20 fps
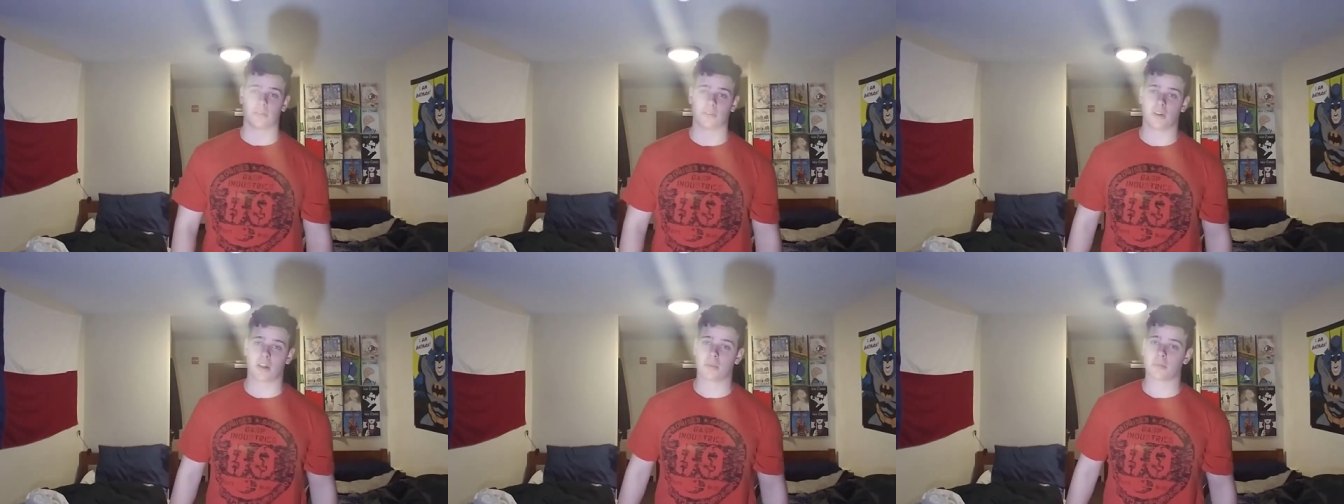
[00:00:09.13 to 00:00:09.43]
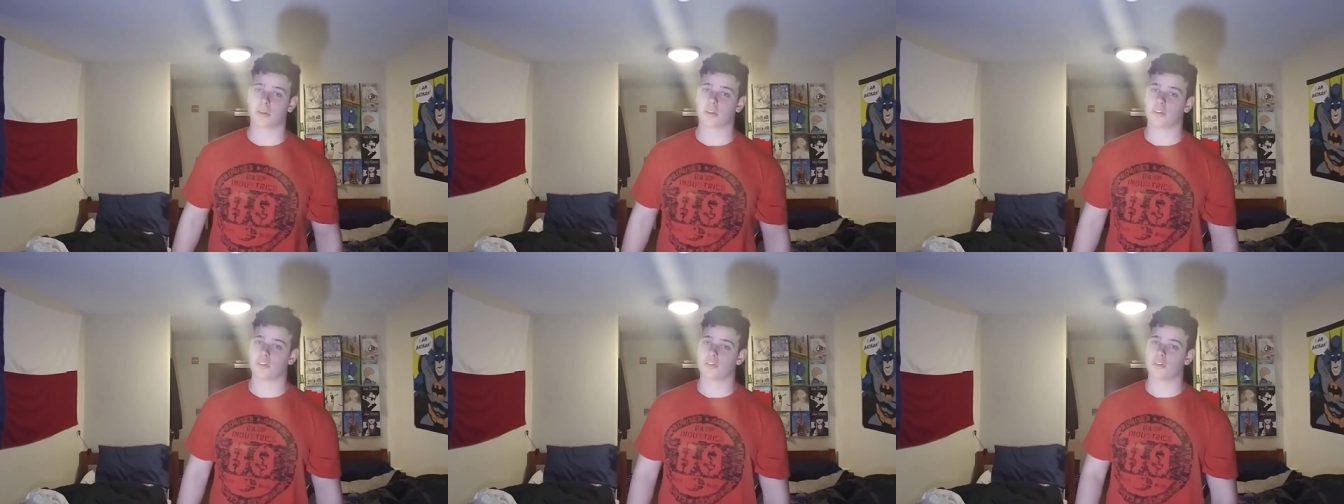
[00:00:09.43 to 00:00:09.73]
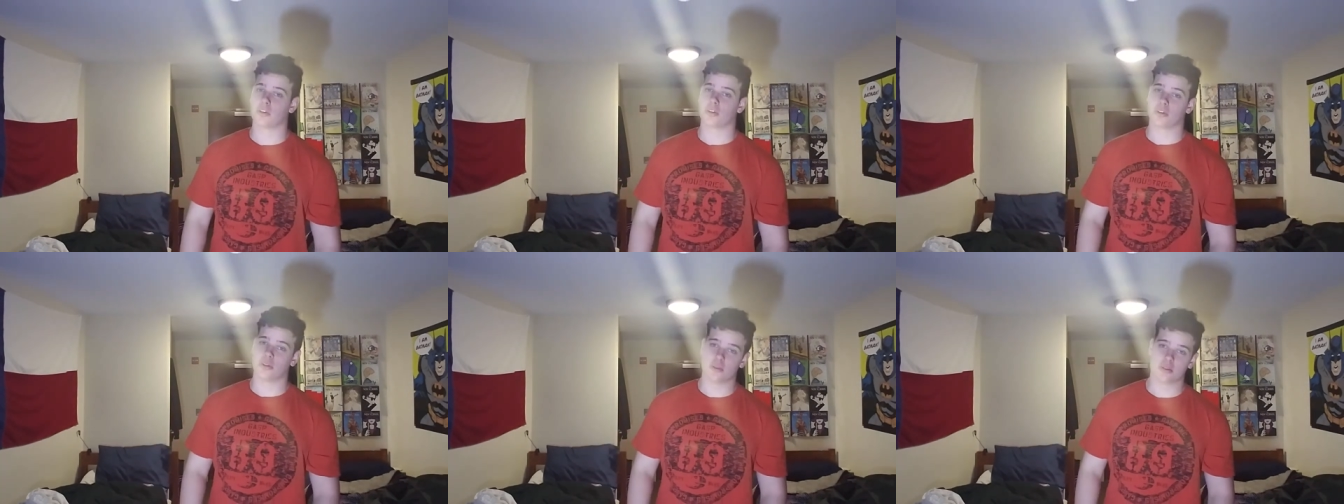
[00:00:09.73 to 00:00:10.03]
and I'm going to show
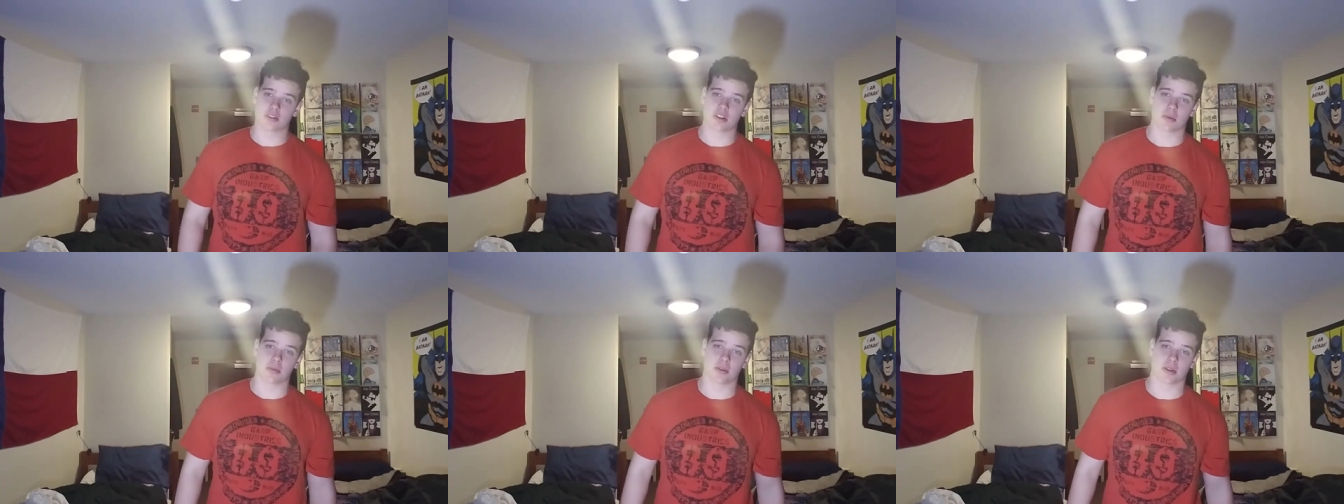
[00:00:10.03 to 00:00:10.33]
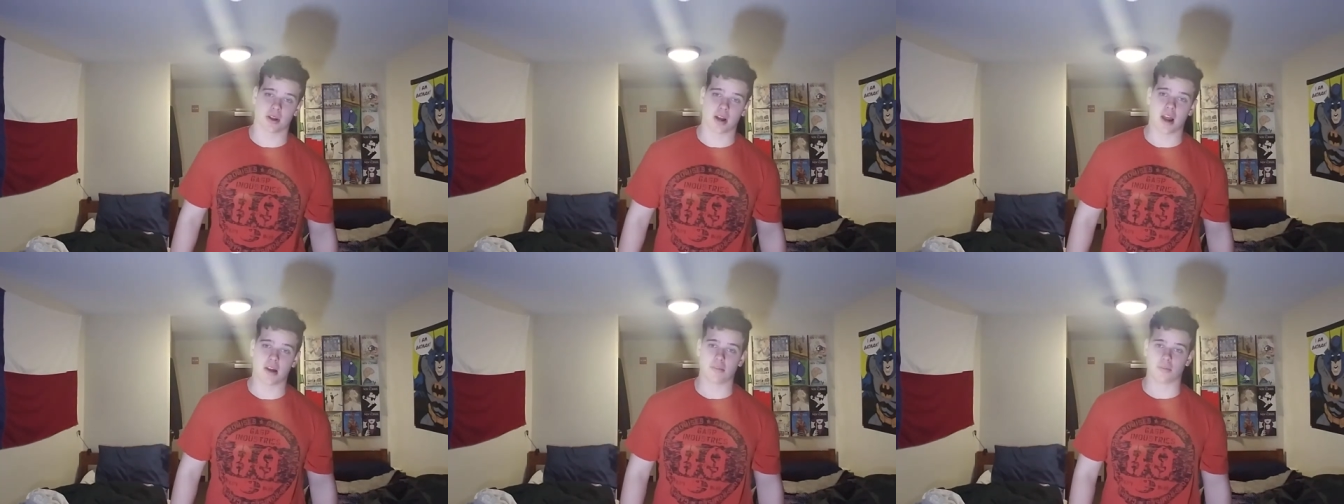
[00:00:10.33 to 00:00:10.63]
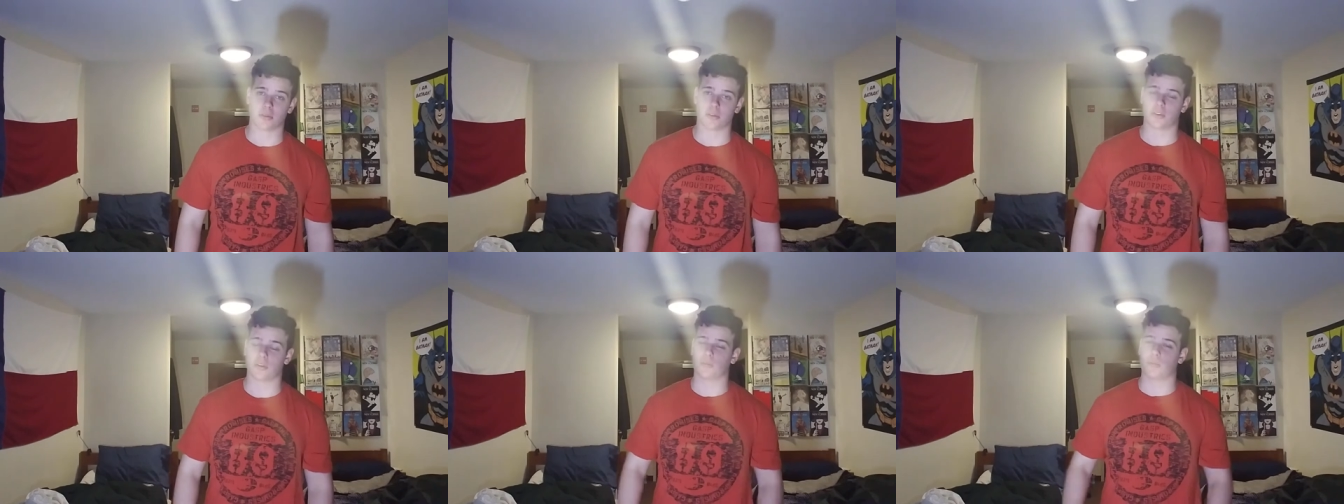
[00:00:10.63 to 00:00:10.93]
you something I've
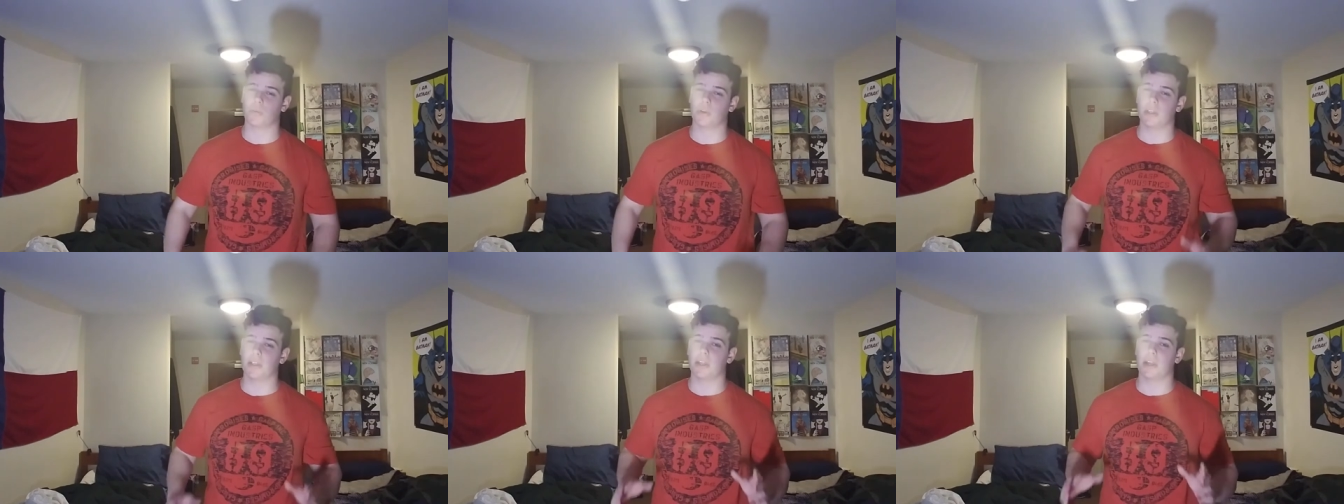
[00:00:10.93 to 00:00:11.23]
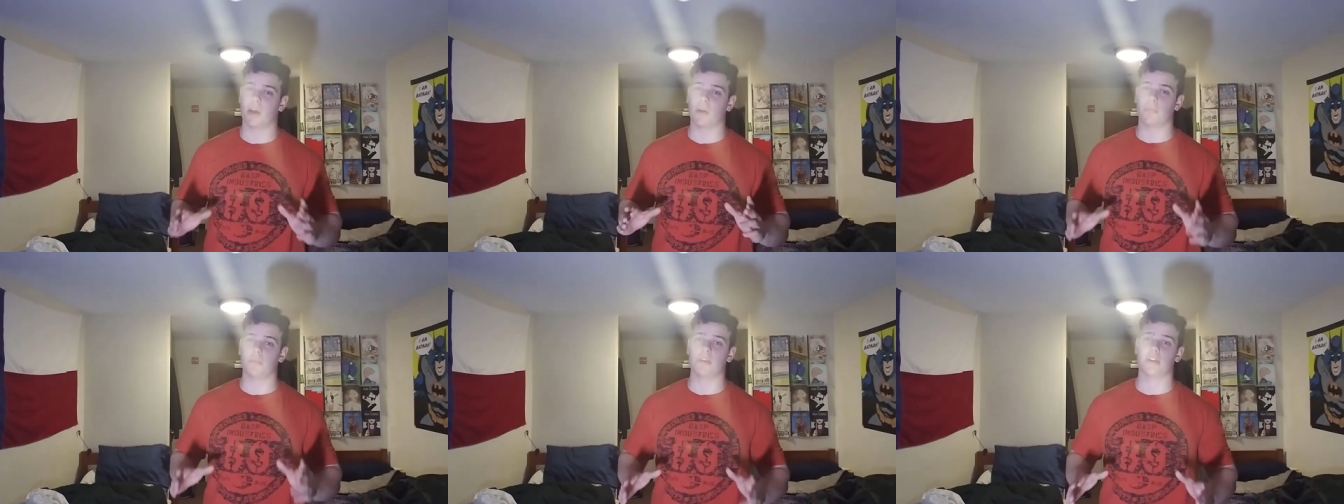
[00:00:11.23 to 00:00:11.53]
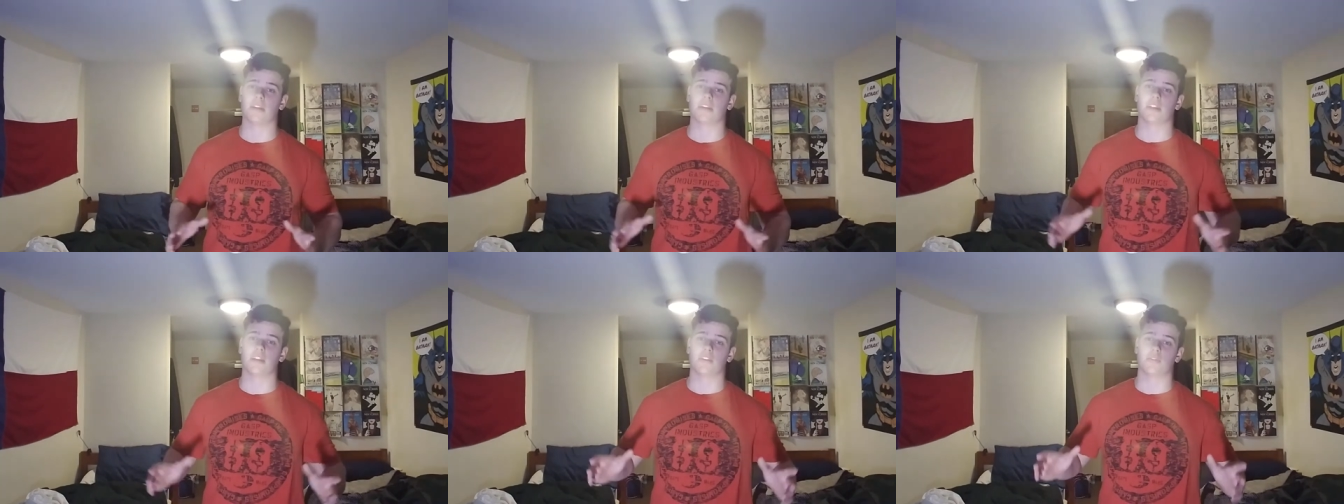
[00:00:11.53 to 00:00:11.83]
learned that really helped me
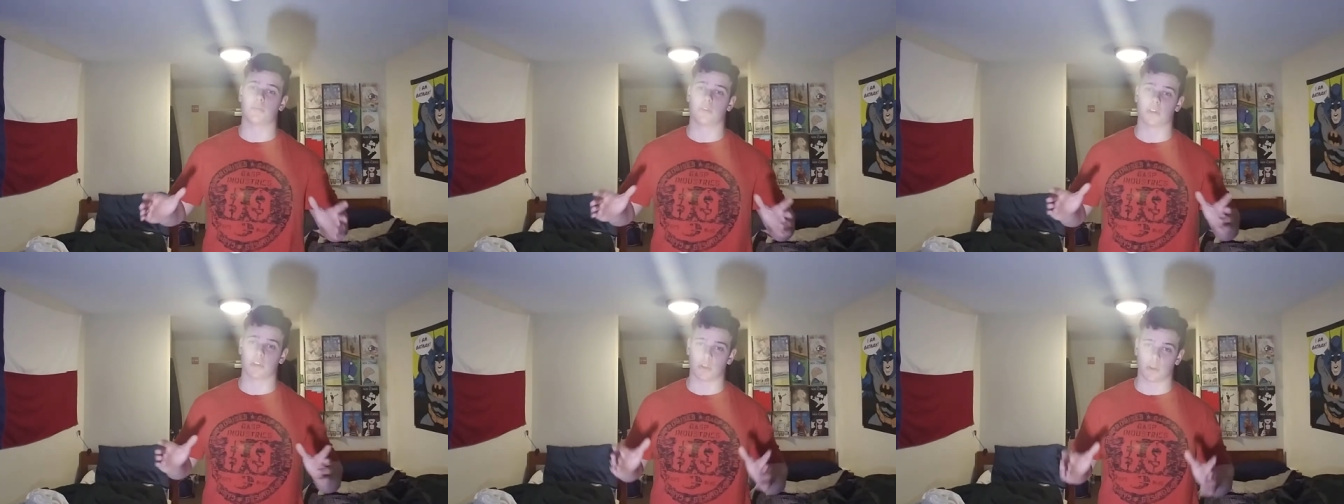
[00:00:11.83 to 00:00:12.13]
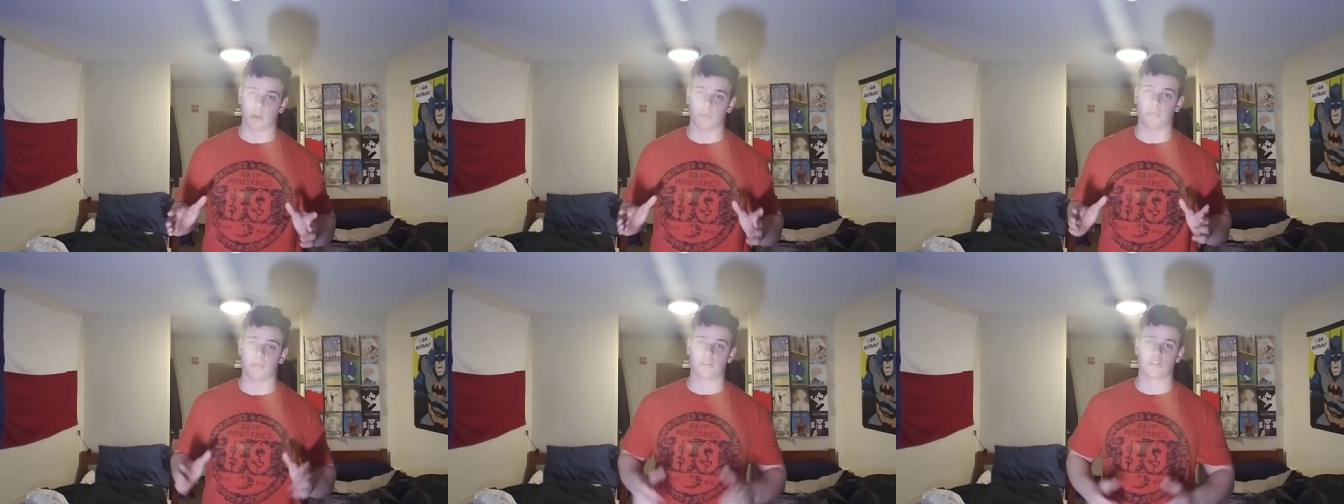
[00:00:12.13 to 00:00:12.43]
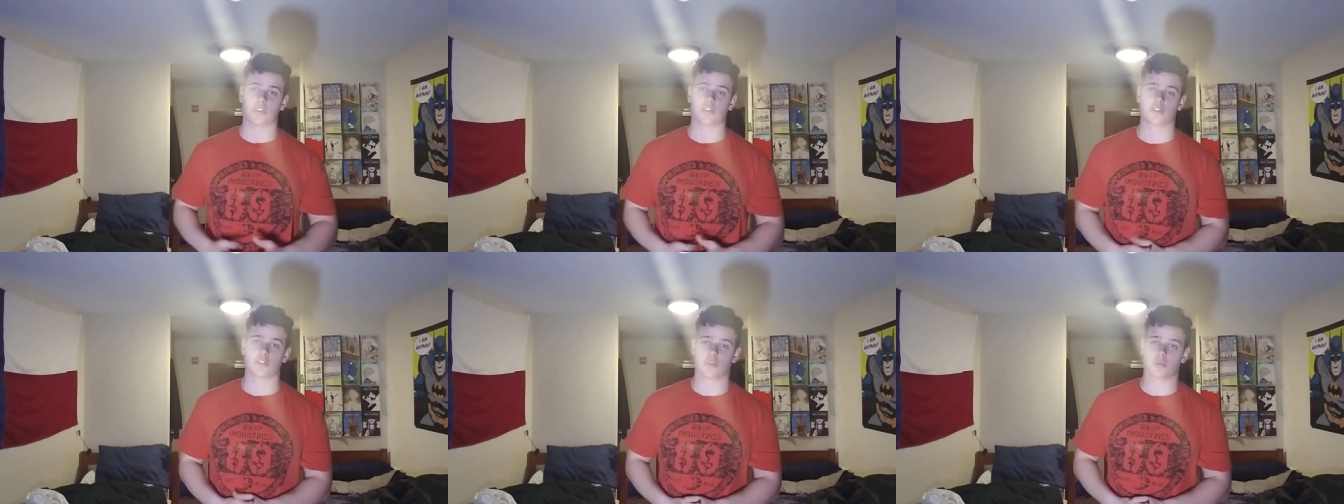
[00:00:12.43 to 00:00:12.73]
get into a good
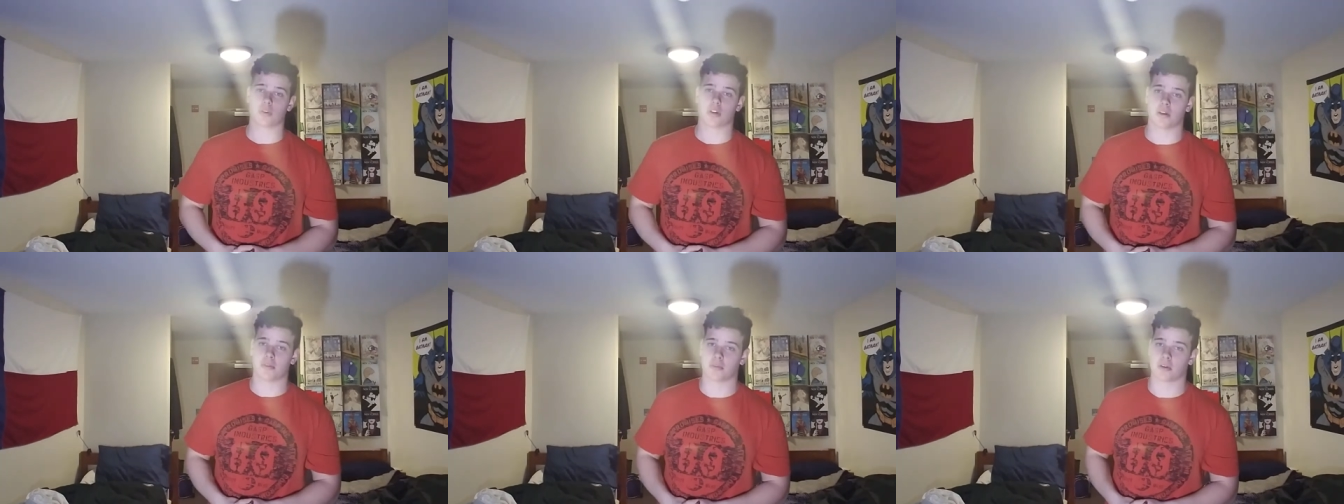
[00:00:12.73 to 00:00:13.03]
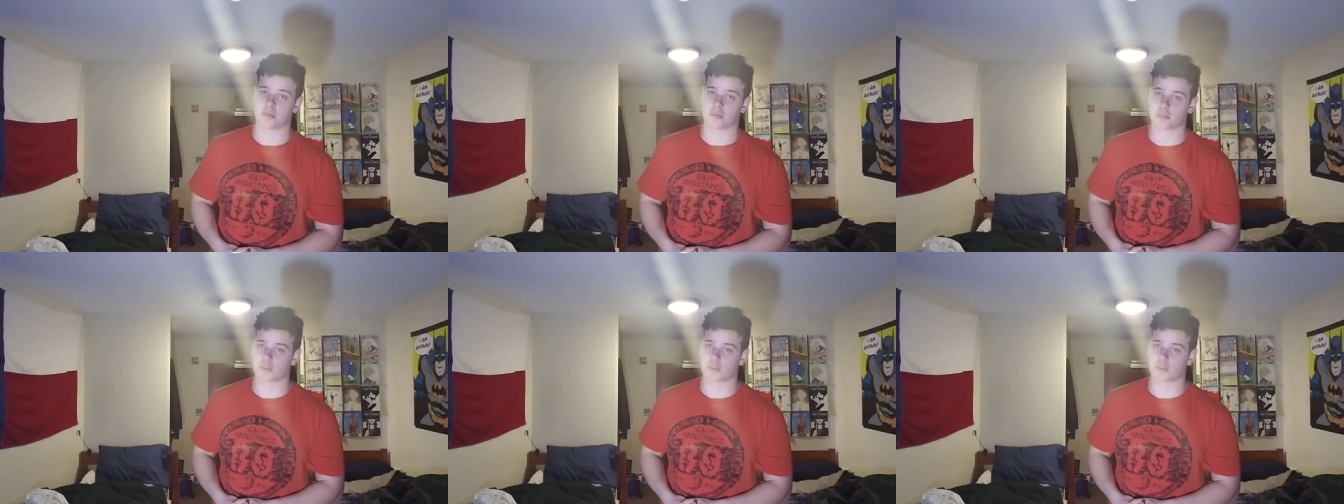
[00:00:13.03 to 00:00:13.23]
position whenever I'm